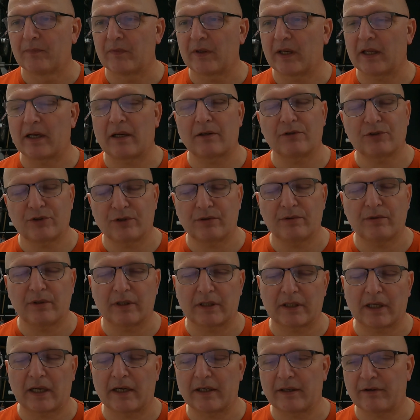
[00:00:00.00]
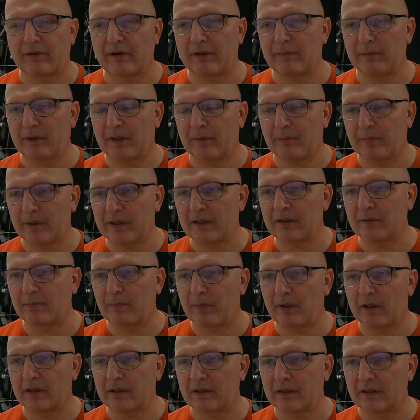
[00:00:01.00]
and I'll show you a diagram in a bit,
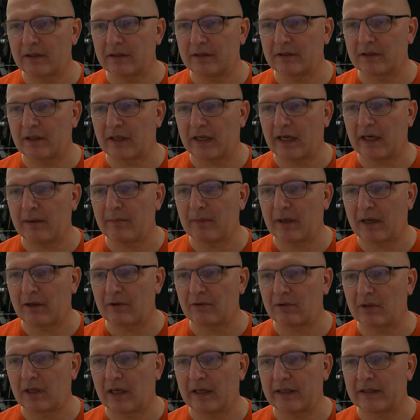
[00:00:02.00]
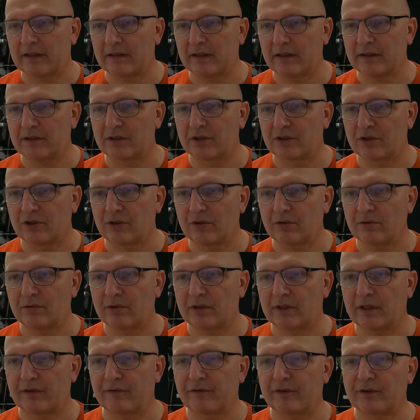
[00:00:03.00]
but it came out like this. So
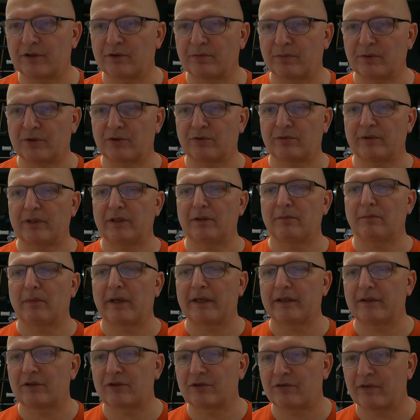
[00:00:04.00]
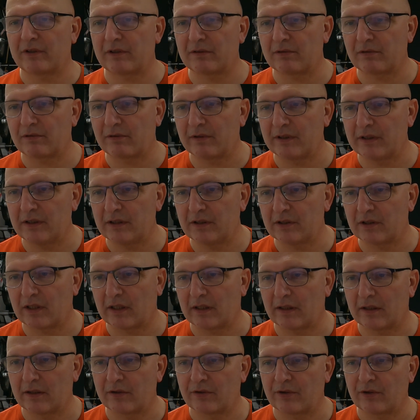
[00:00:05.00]
the difference between minus 12 degrees
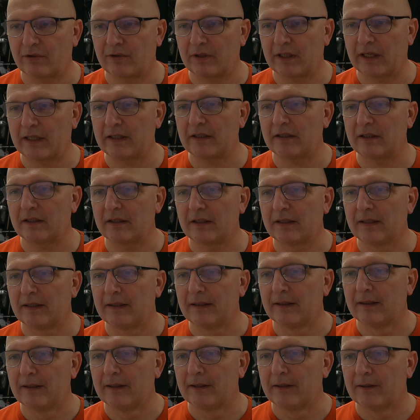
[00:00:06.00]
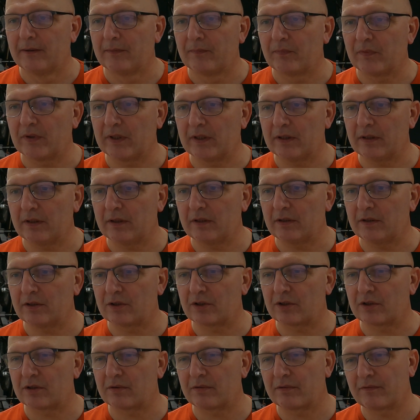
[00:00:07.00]
and 38
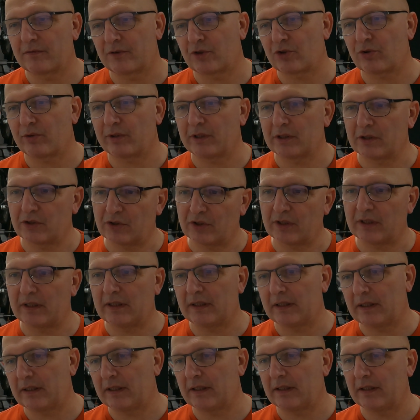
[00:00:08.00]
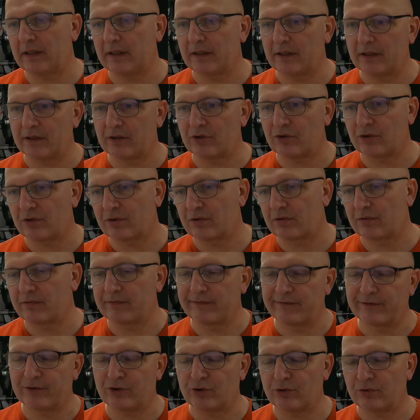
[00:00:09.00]
is 20
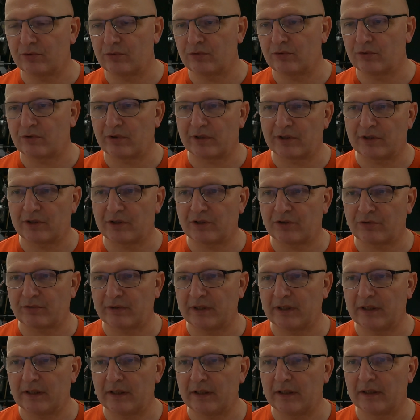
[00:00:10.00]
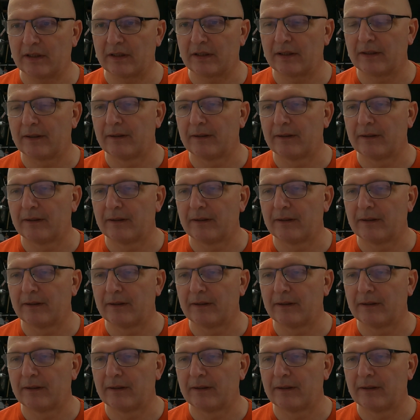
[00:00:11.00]
to 23